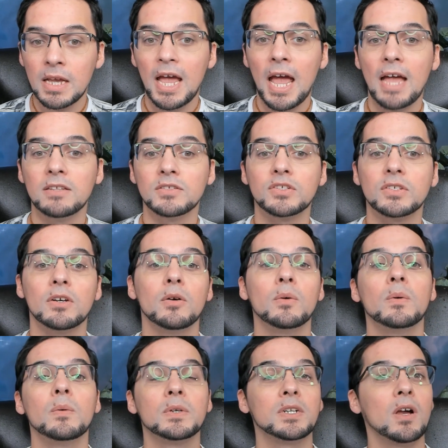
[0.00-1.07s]
And
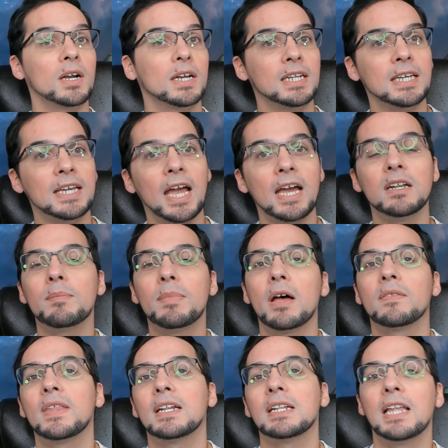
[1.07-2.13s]
so we're talking again
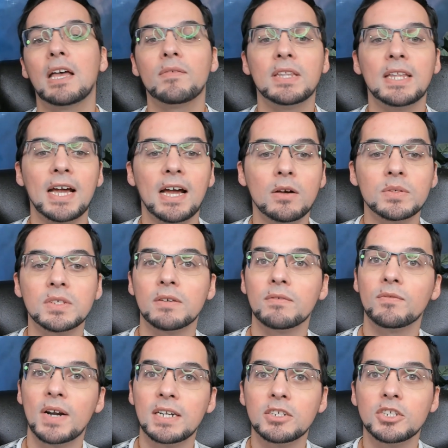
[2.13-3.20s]
about that 11th house of
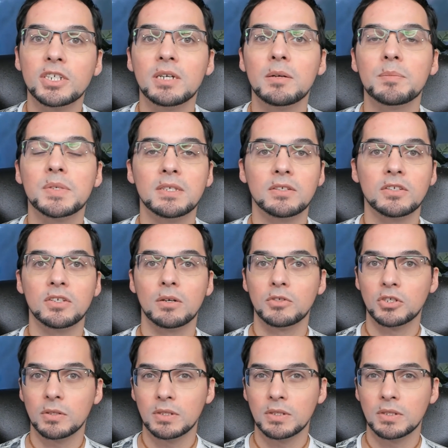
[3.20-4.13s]
friendships and social